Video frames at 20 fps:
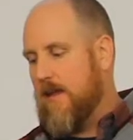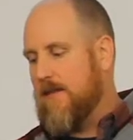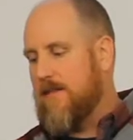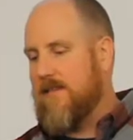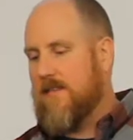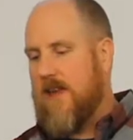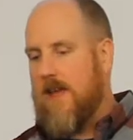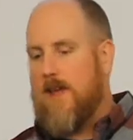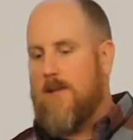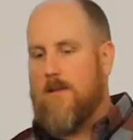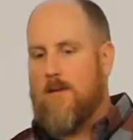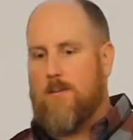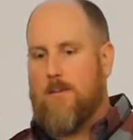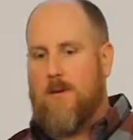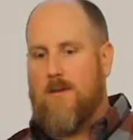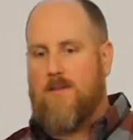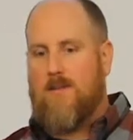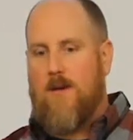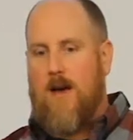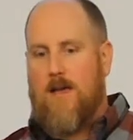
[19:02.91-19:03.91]
stay in this
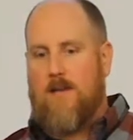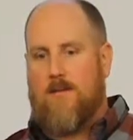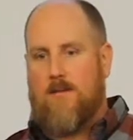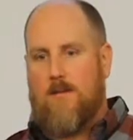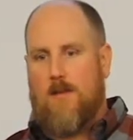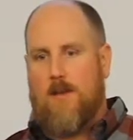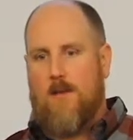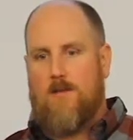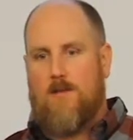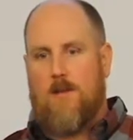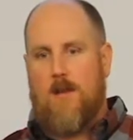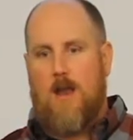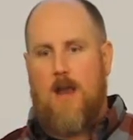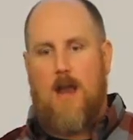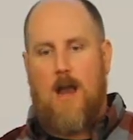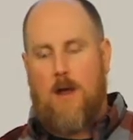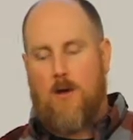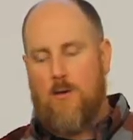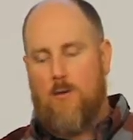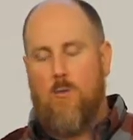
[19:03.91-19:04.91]
place of isolation,
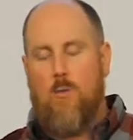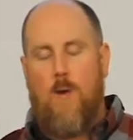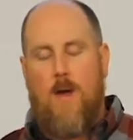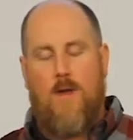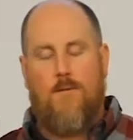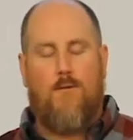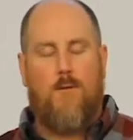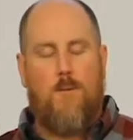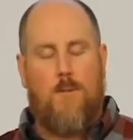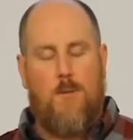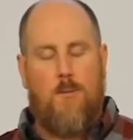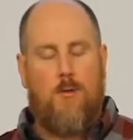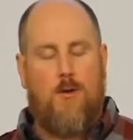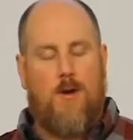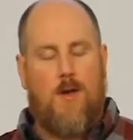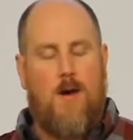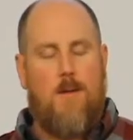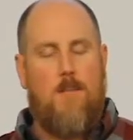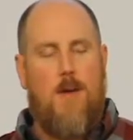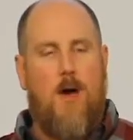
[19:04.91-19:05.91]
and I couldn't wait for people
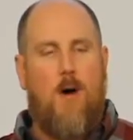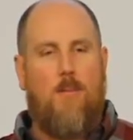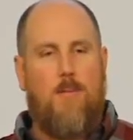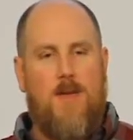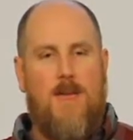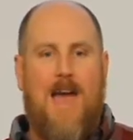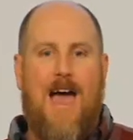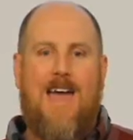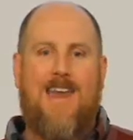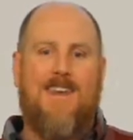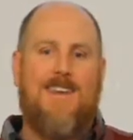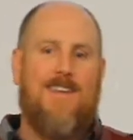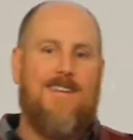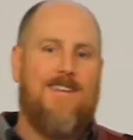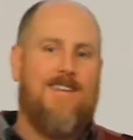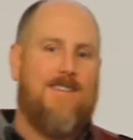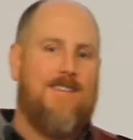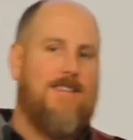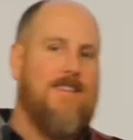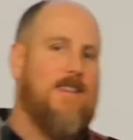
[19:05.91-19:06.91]
to come help me. I
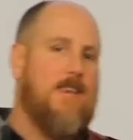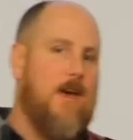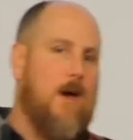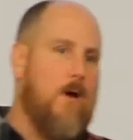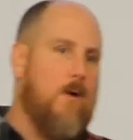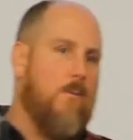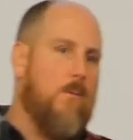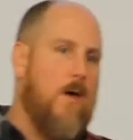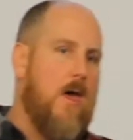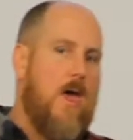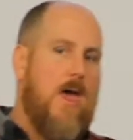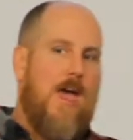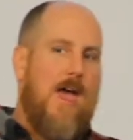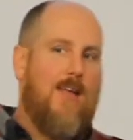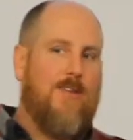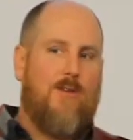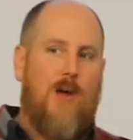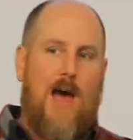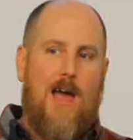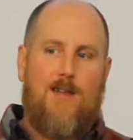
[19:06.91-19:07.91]
needed to seek help.
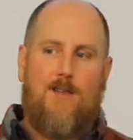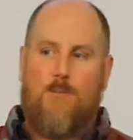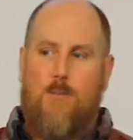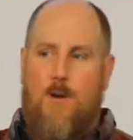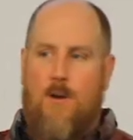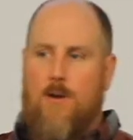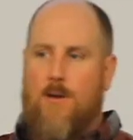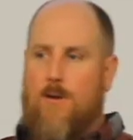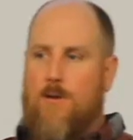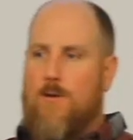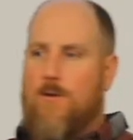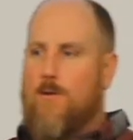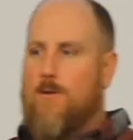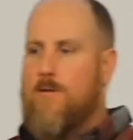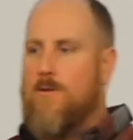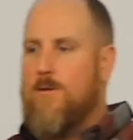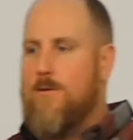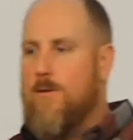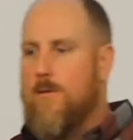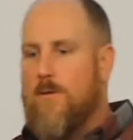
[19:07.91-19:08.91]
And so I just want to
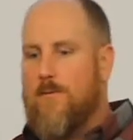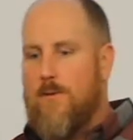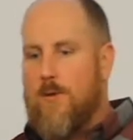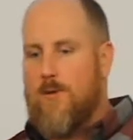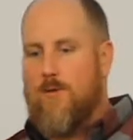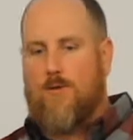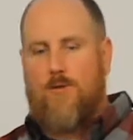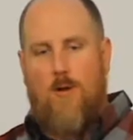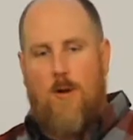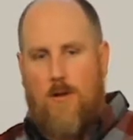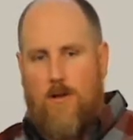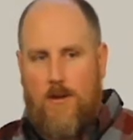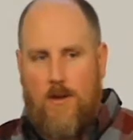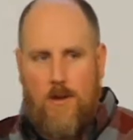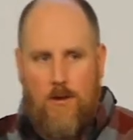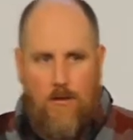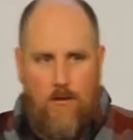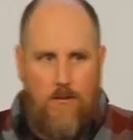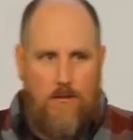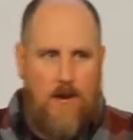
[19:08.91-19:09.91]
encourage you, if you're
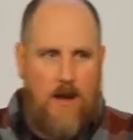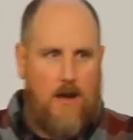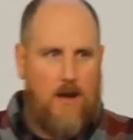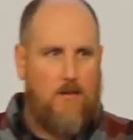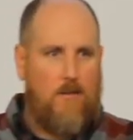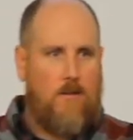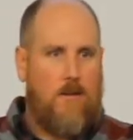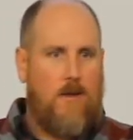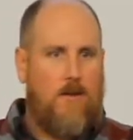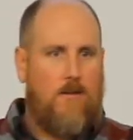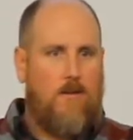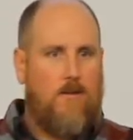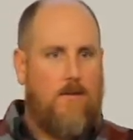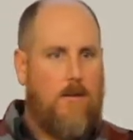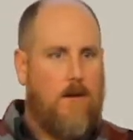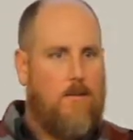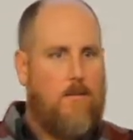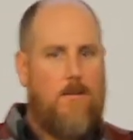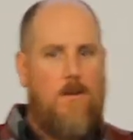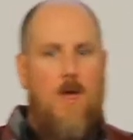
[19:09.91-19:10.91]
struggling in your dating
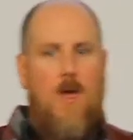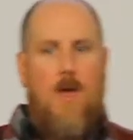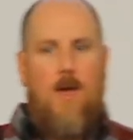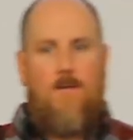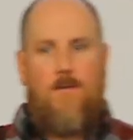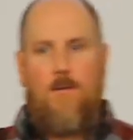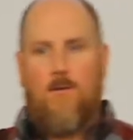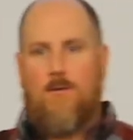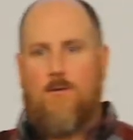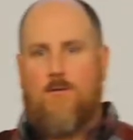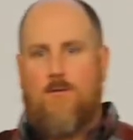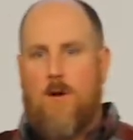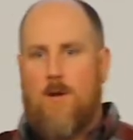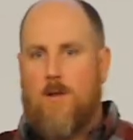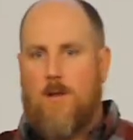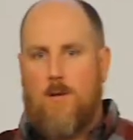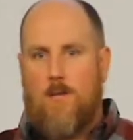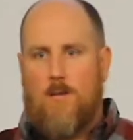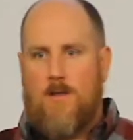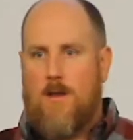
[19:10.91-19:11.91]
relationships, if you're
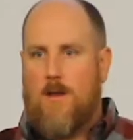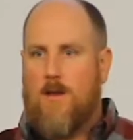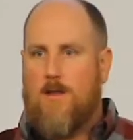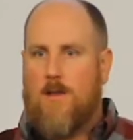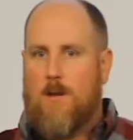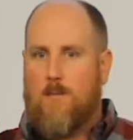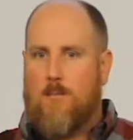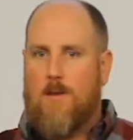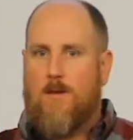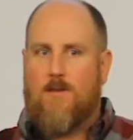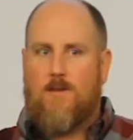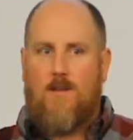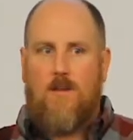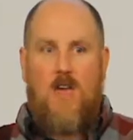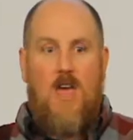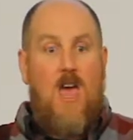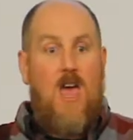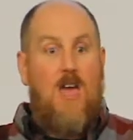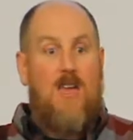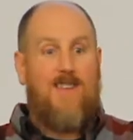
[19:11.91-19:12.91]
struggling with anything
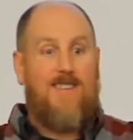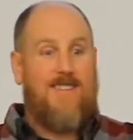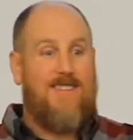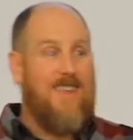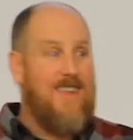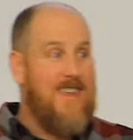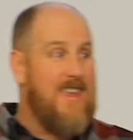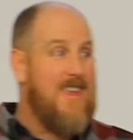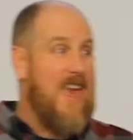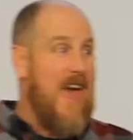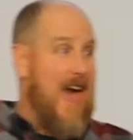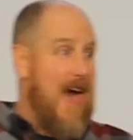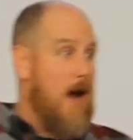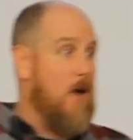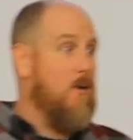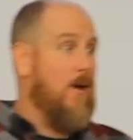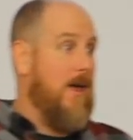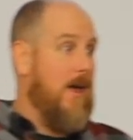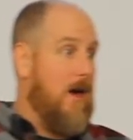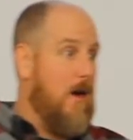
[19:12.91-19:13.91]
personally, seek
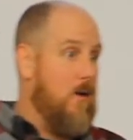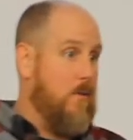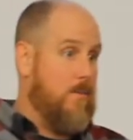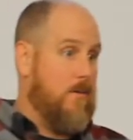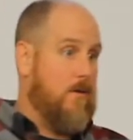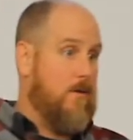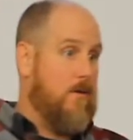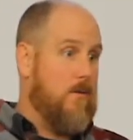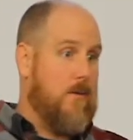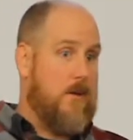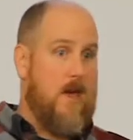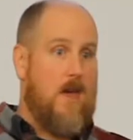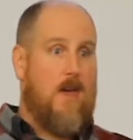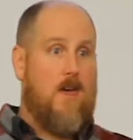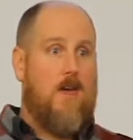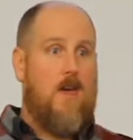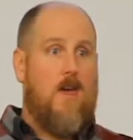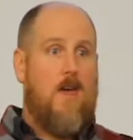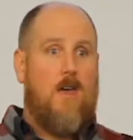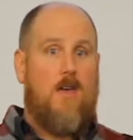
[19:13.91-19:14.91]
out help,
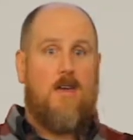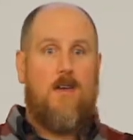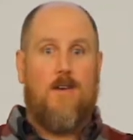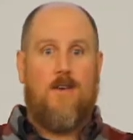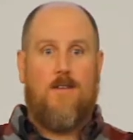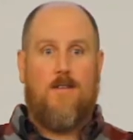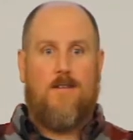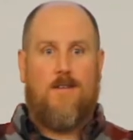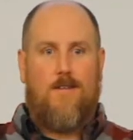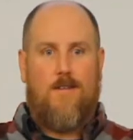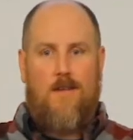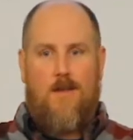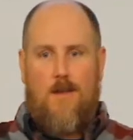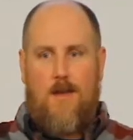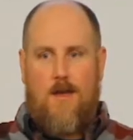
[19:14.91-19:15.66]
okay? Because